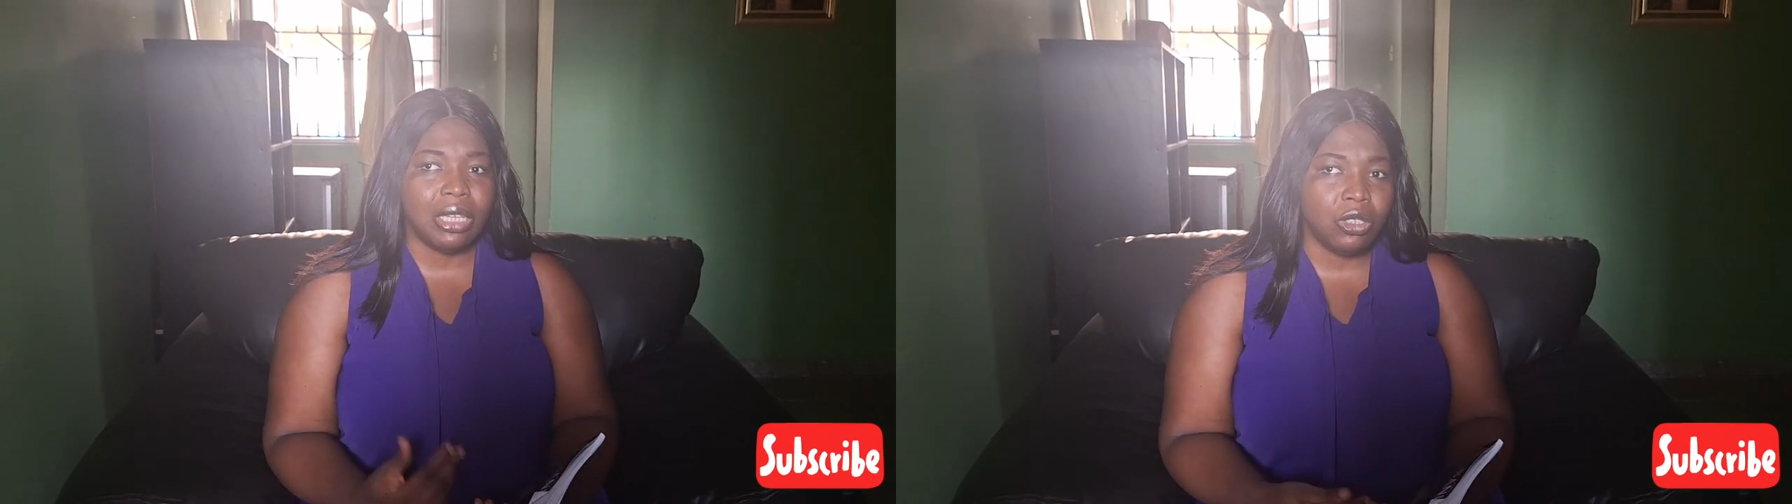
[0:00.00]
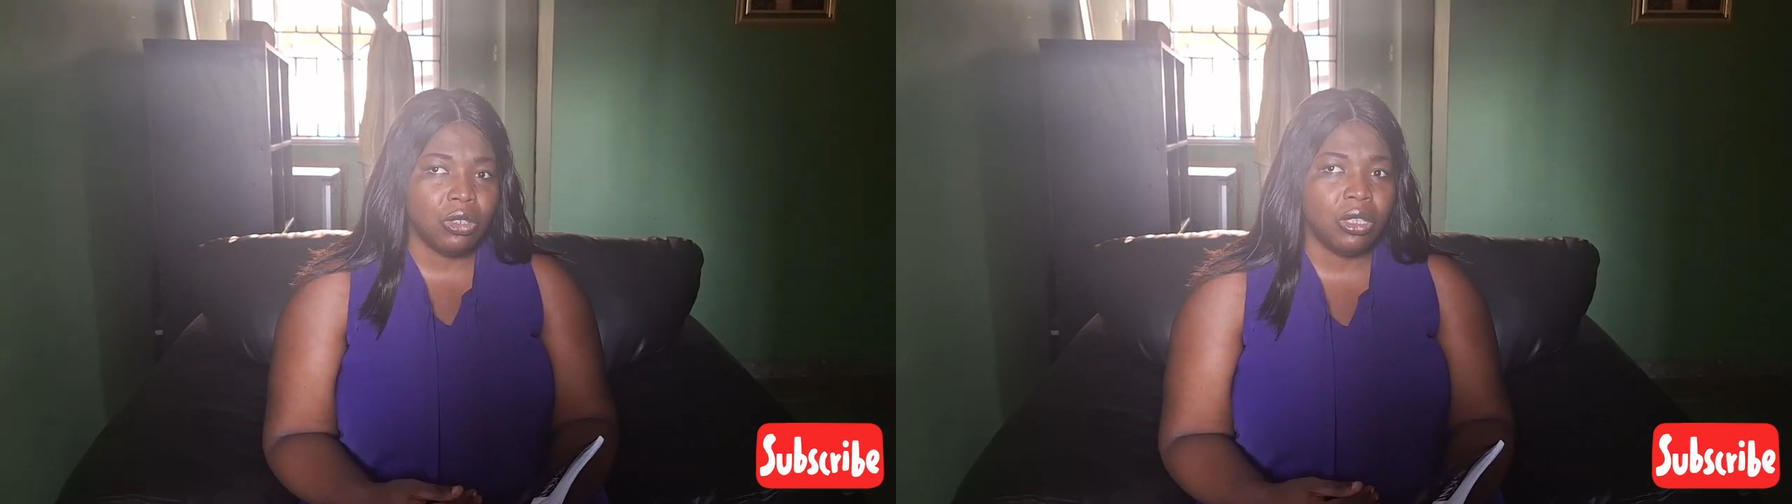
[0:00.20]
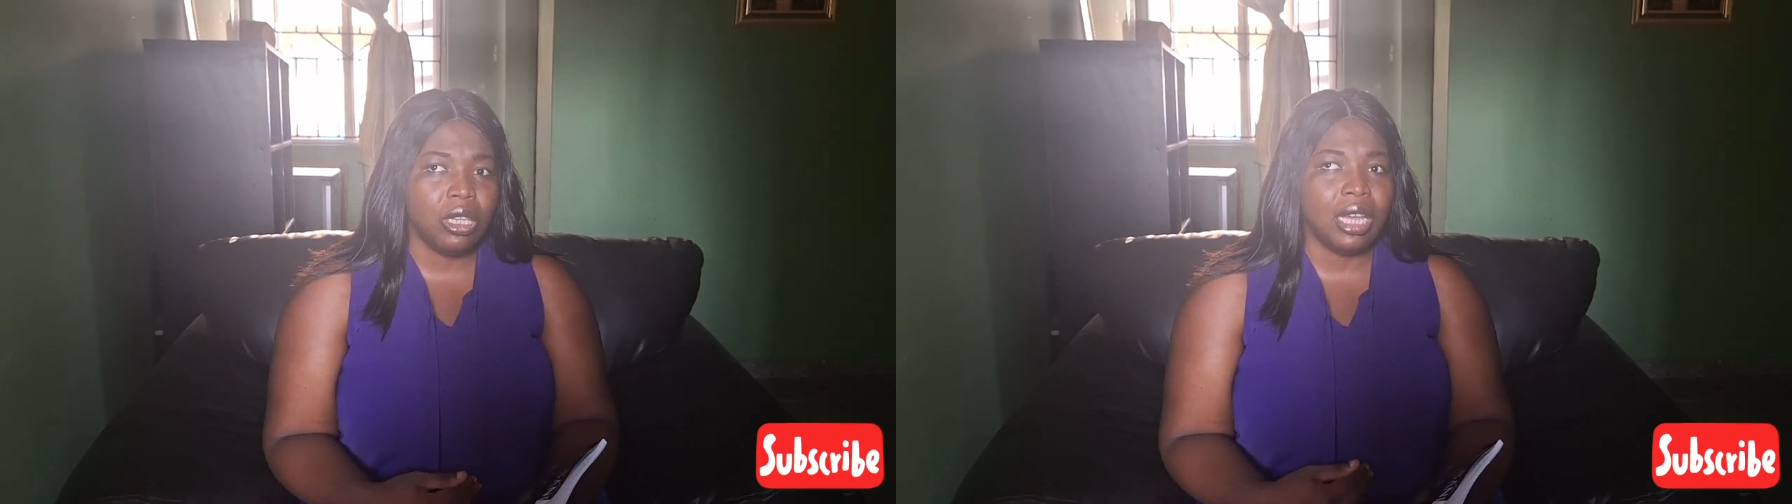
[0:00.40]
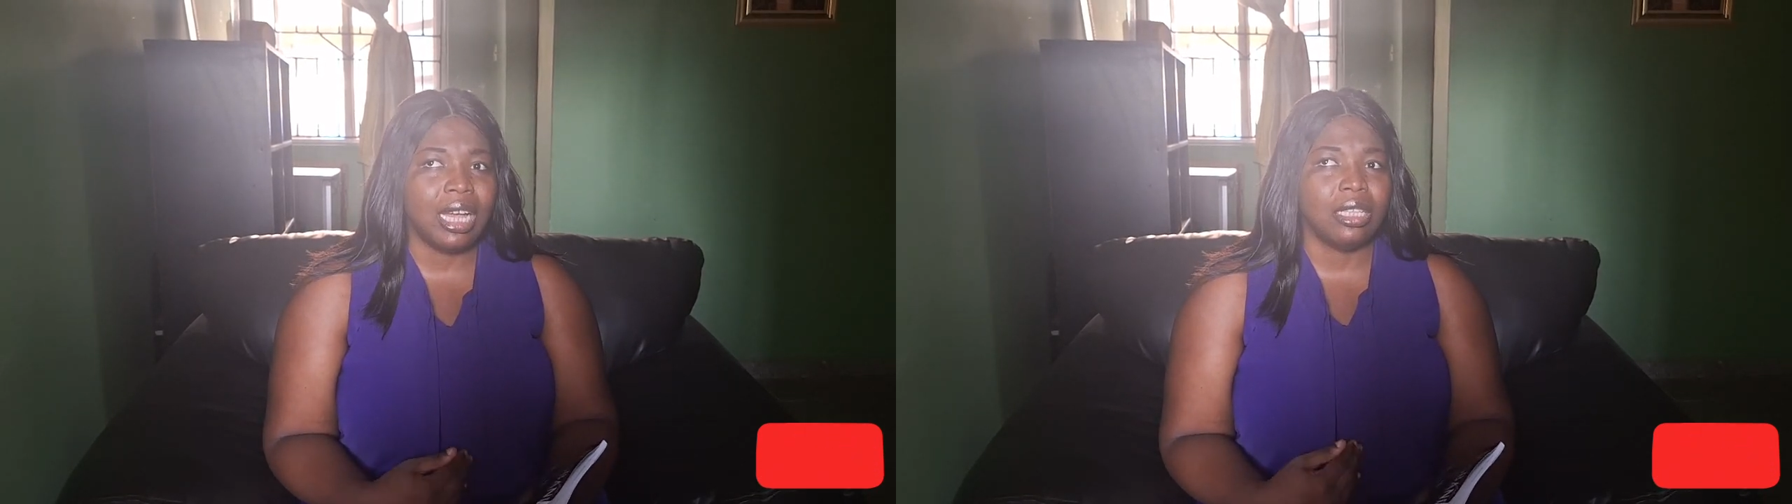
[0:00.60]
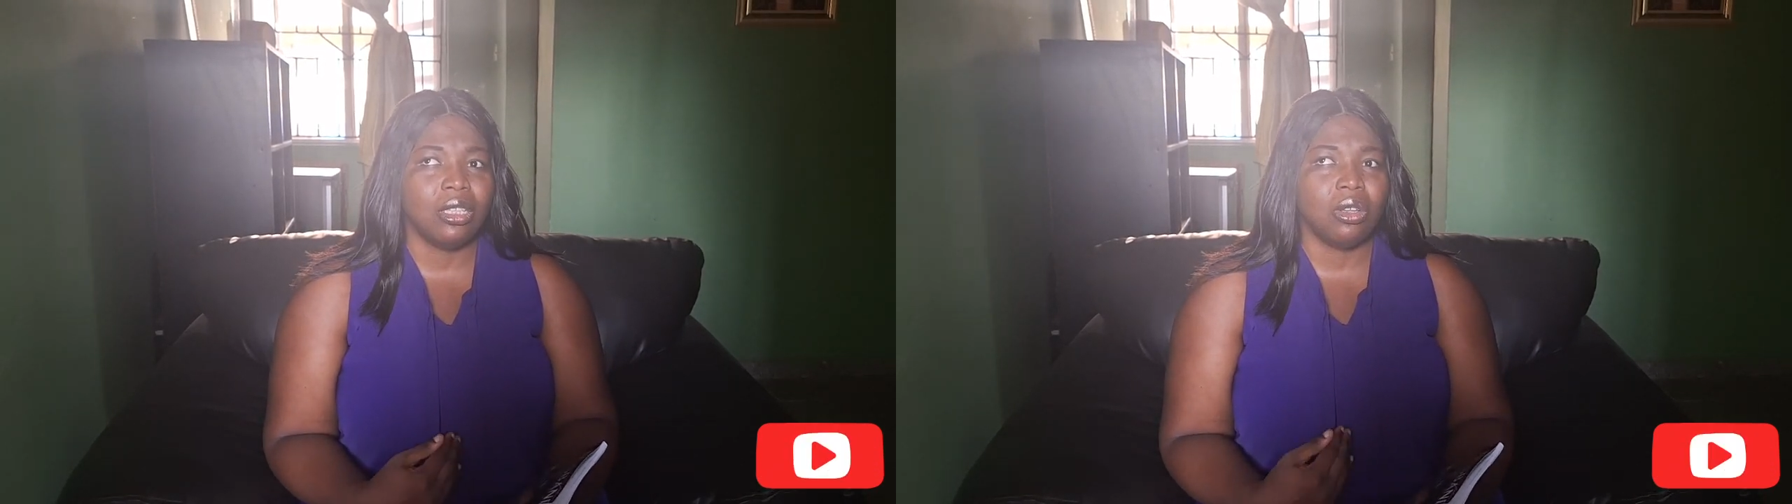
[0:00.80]
journey
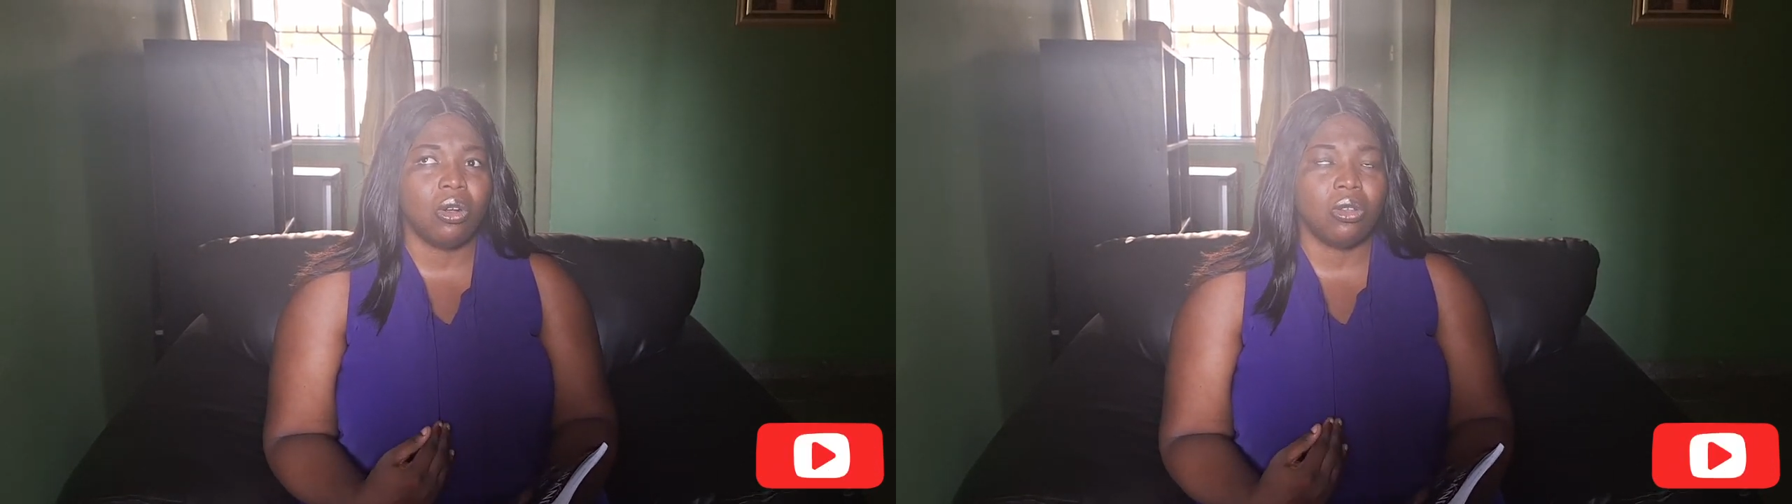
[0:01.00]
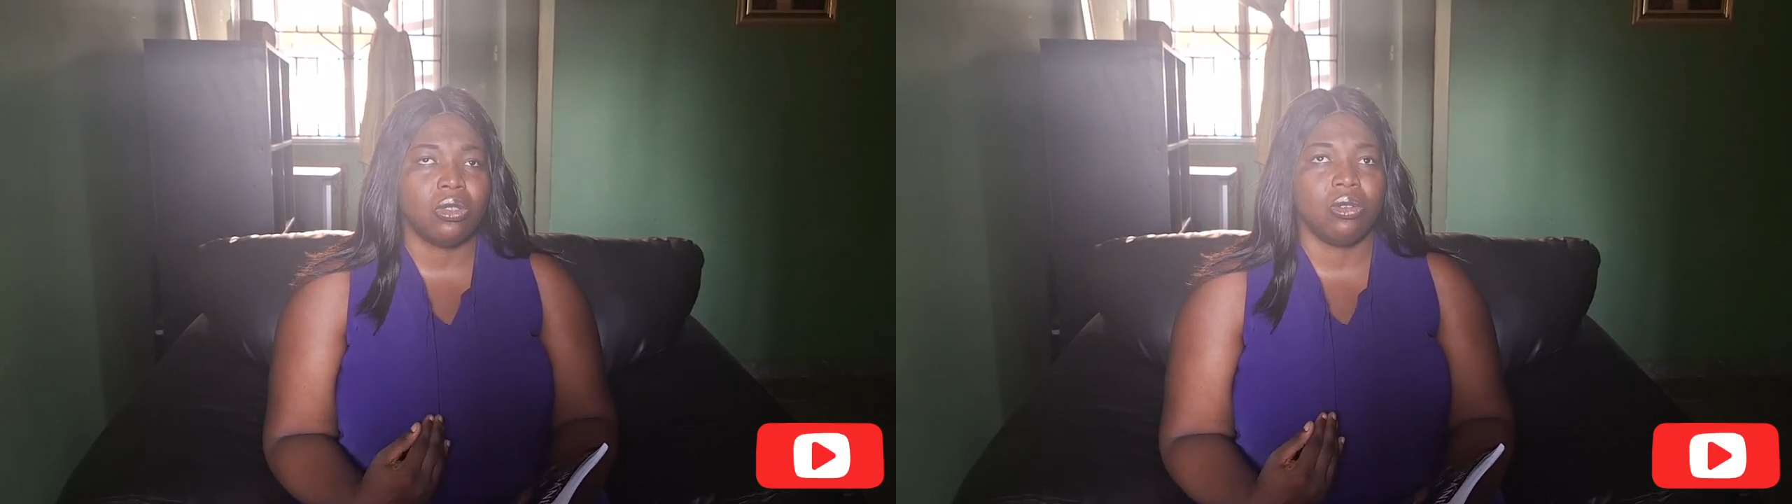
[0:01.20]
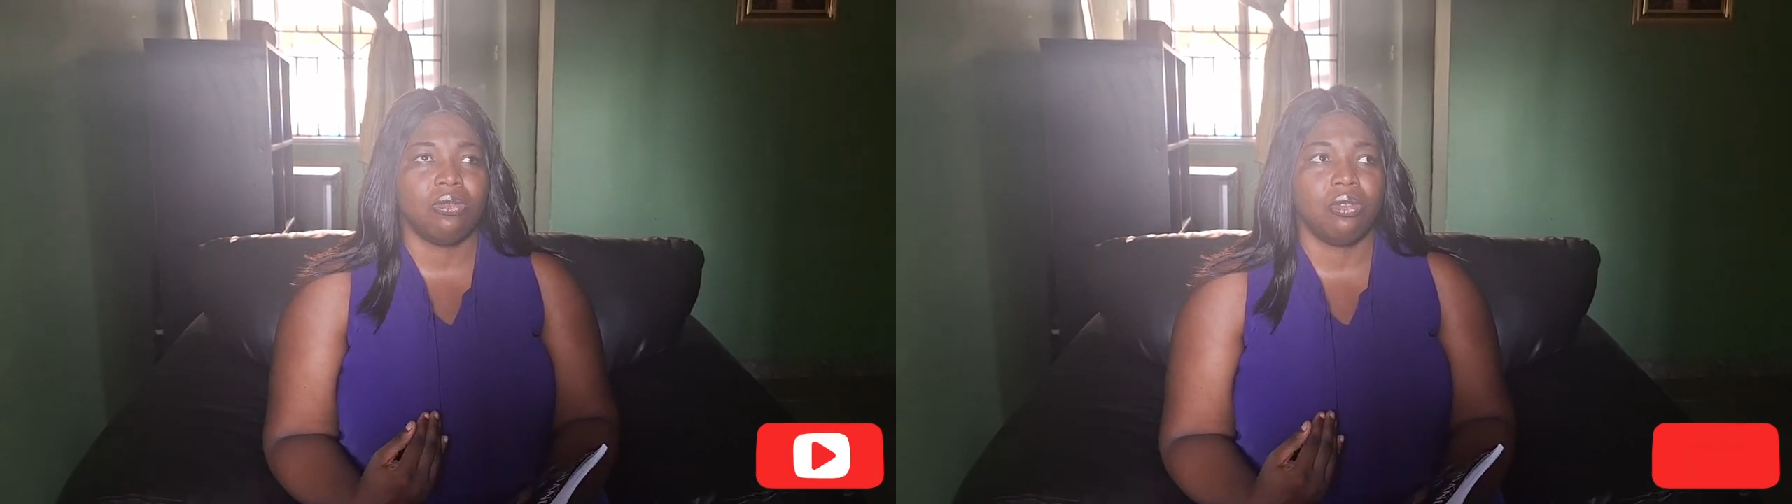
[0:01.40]
and in the course of,